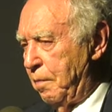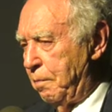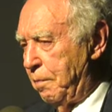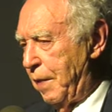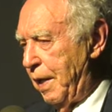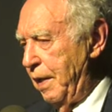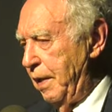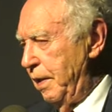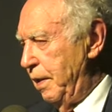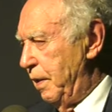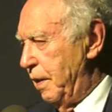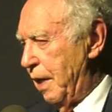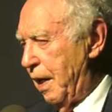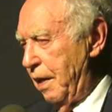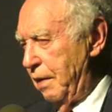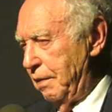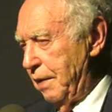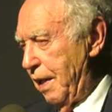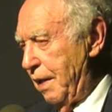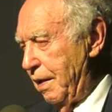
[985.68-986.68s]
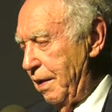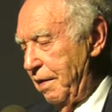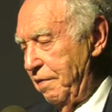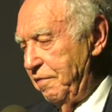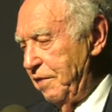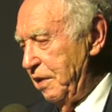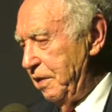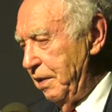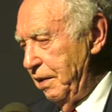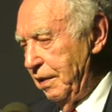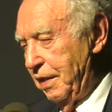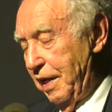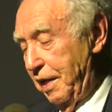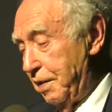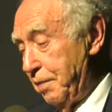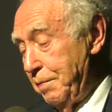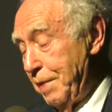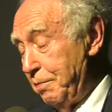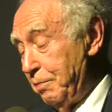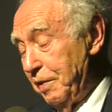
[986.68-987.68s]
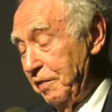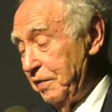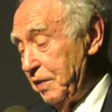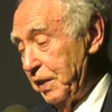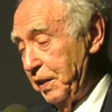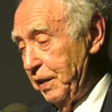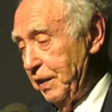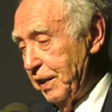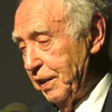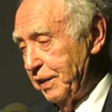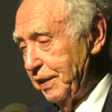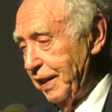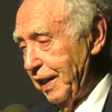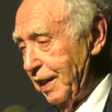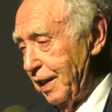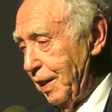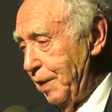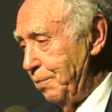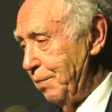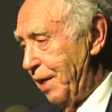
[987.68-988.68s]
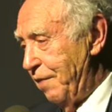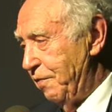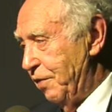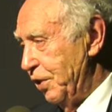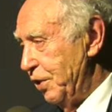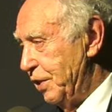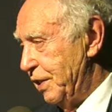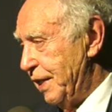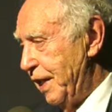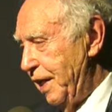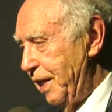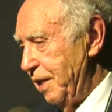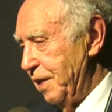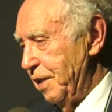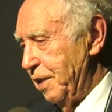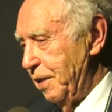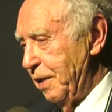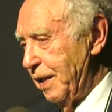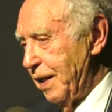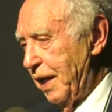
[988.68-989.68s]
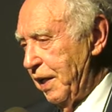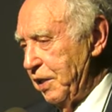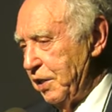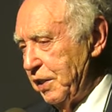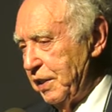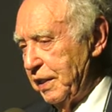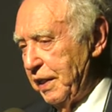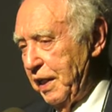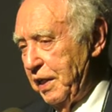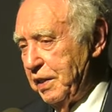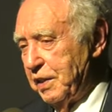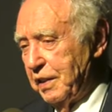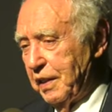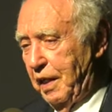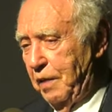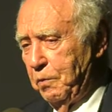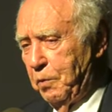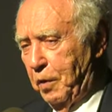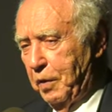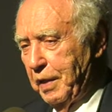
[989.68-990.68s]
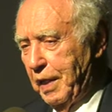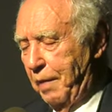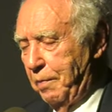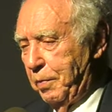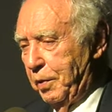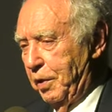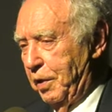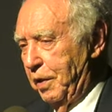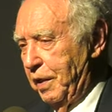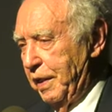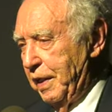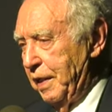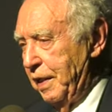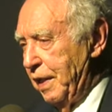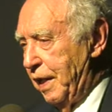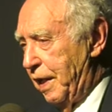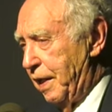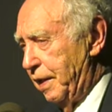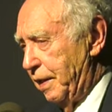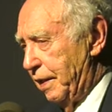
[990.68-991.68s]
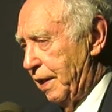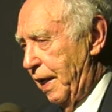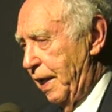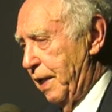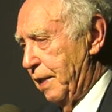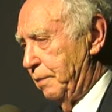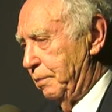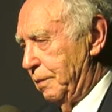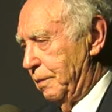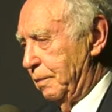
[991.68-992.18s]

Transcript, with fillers: my, I, I, very, I remember very distinctly my first day in the United States. I woke up early and had,